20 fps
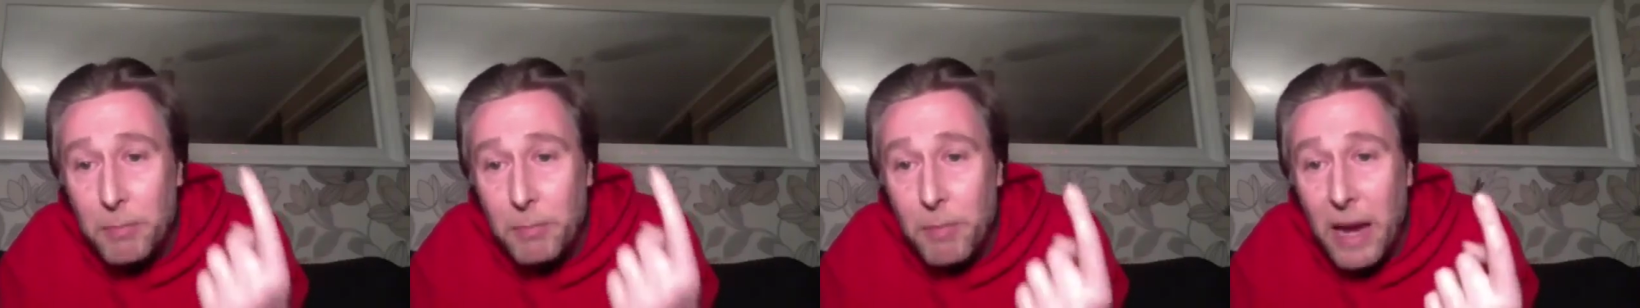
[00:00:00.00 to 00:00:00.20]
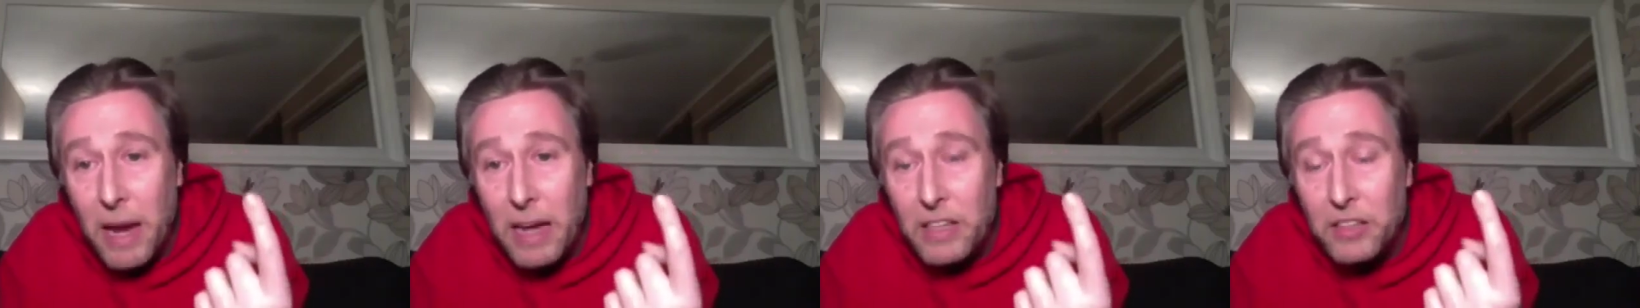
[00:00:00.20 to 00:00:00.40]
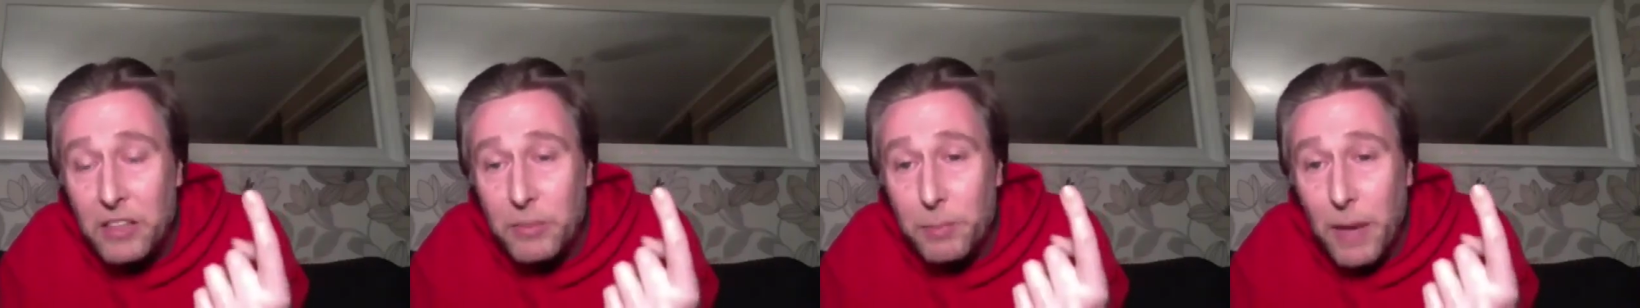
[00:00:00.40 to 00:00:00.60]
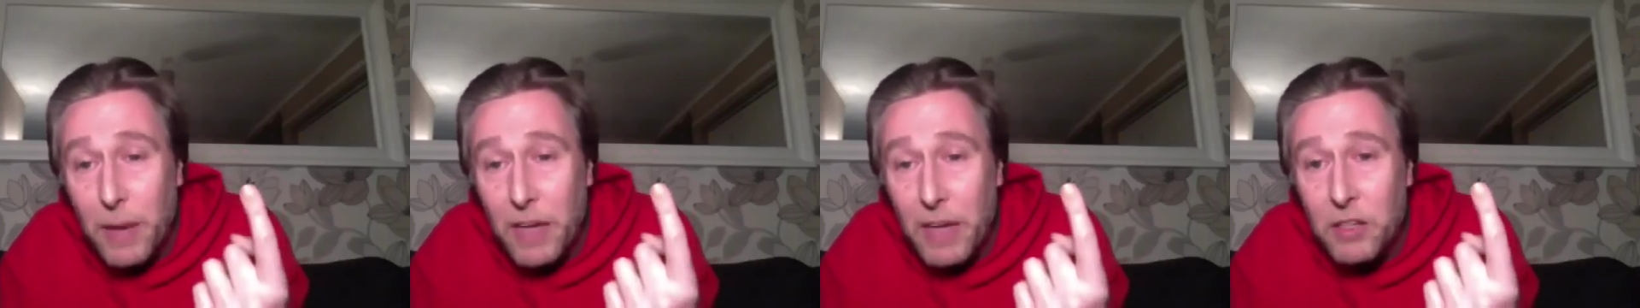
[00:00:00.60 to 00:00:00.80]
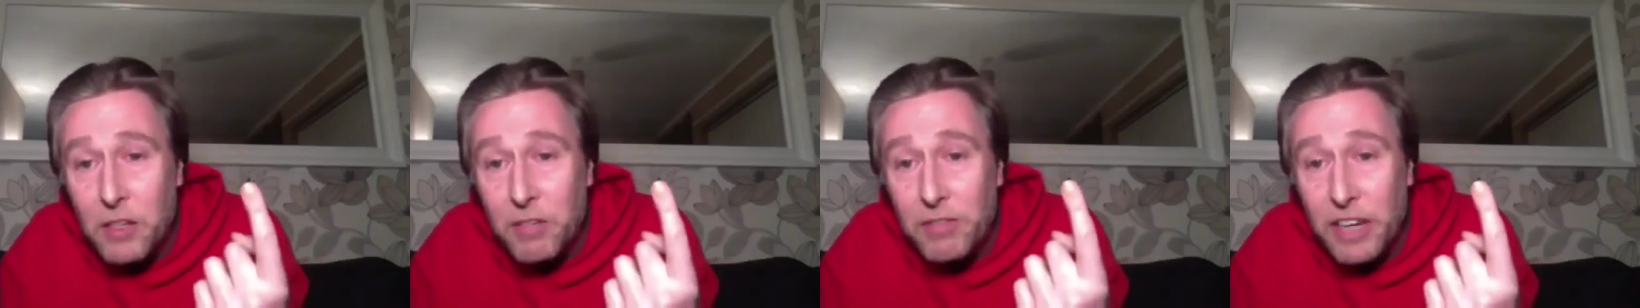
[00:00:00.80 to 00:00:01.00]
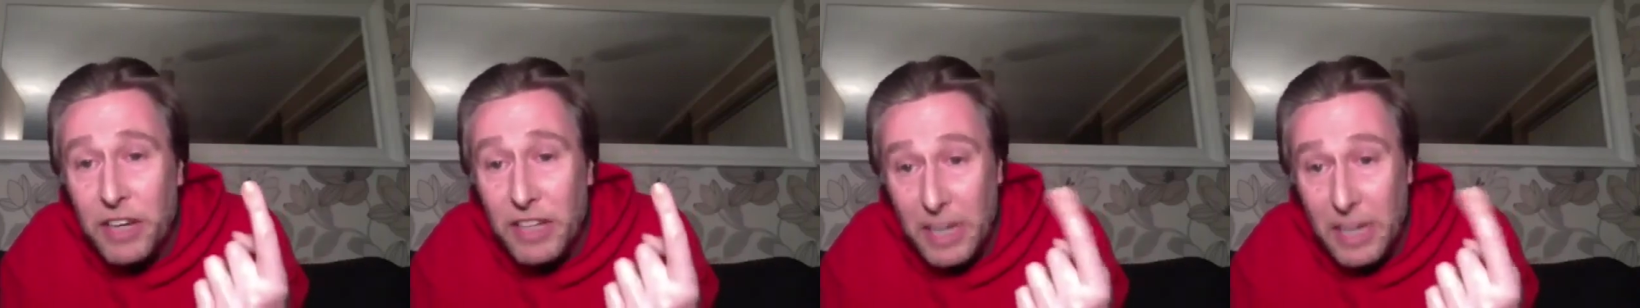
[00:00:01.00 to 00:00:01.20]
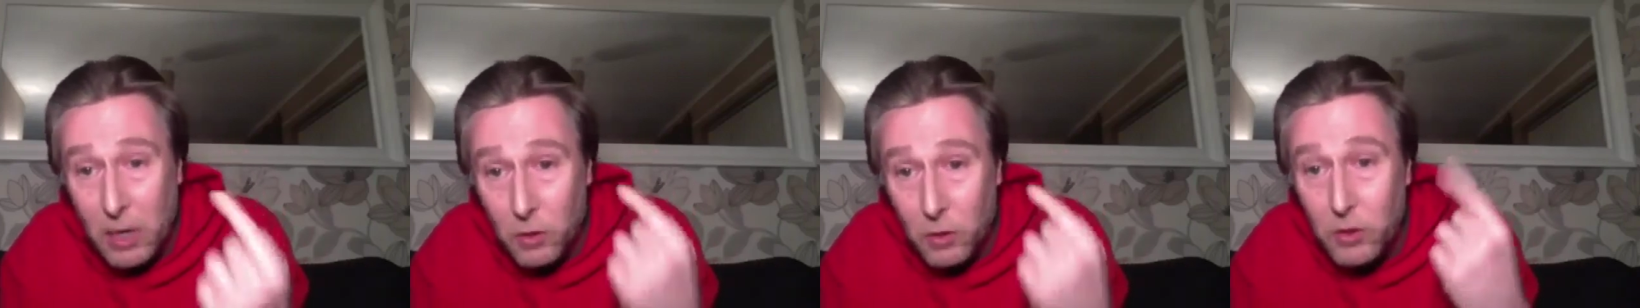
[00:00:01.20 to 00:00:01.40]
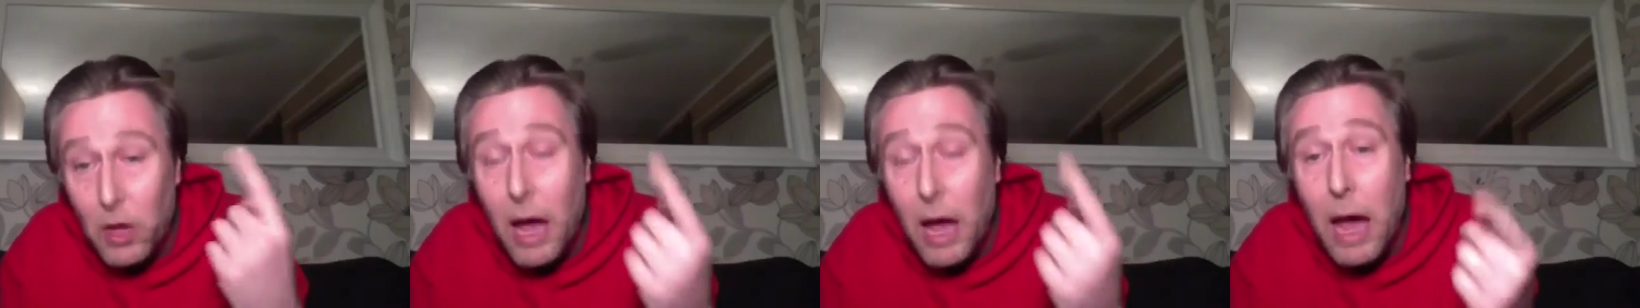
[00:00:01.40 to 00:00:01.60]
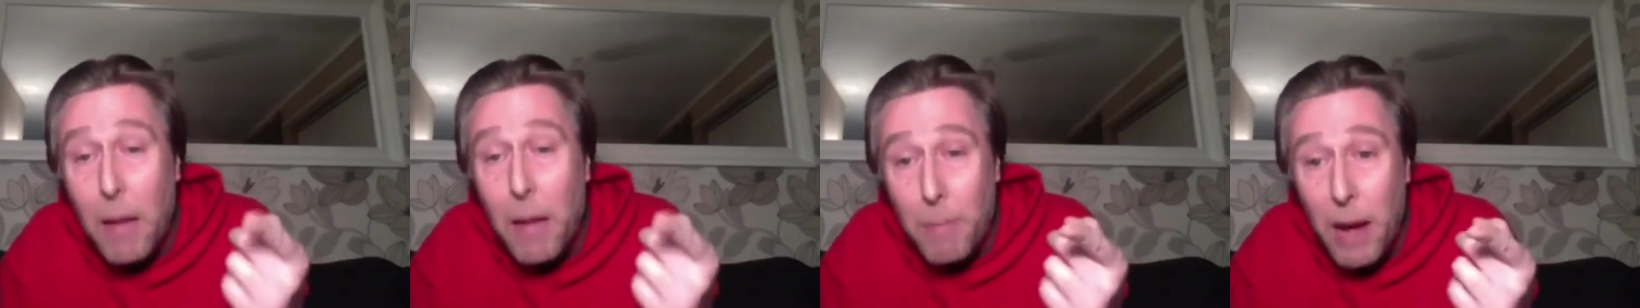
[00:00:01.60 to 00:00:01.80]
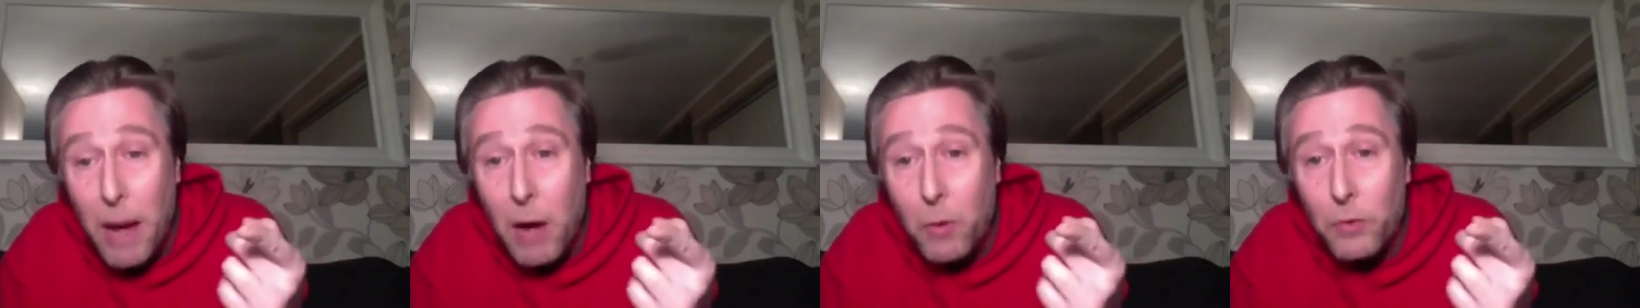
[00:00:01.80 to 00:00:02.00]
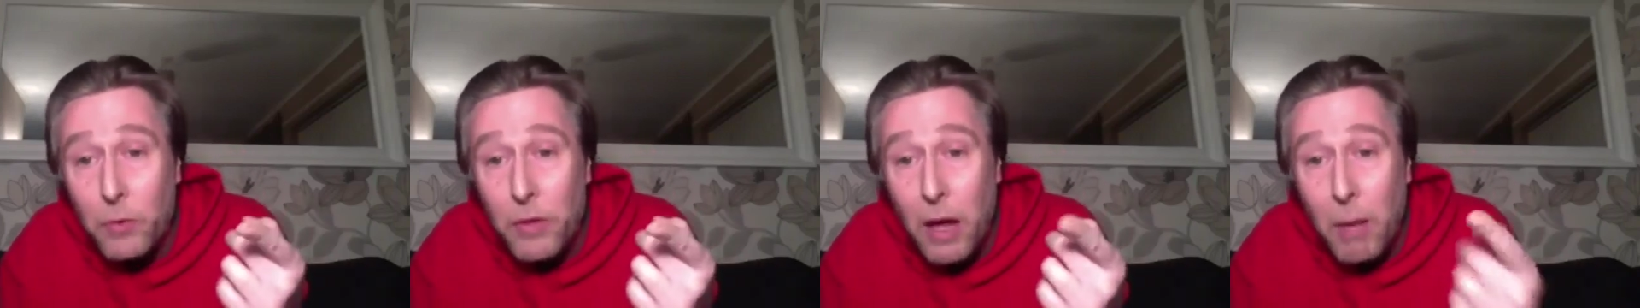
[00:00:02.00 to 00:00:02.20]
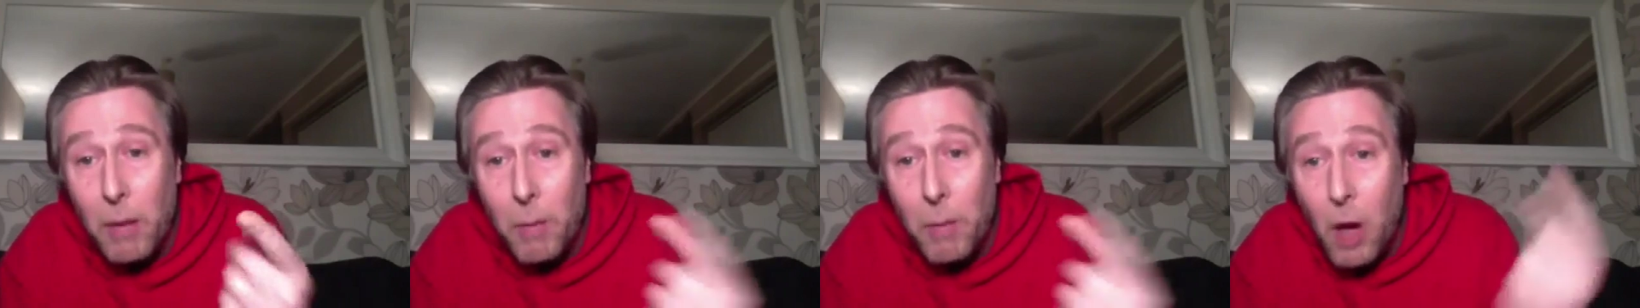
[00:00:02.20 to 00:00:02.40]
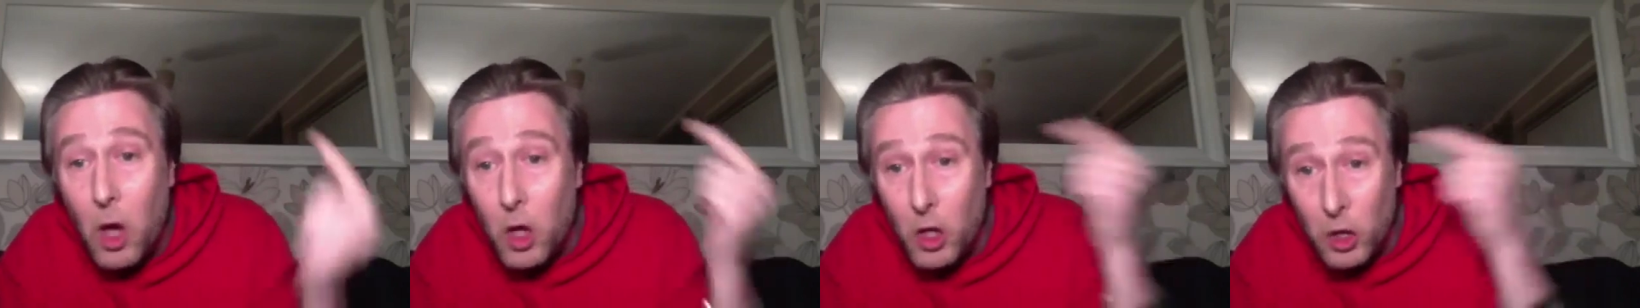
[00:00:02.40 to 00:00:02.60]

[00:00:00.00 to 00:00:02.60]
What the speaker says: made special videos about them.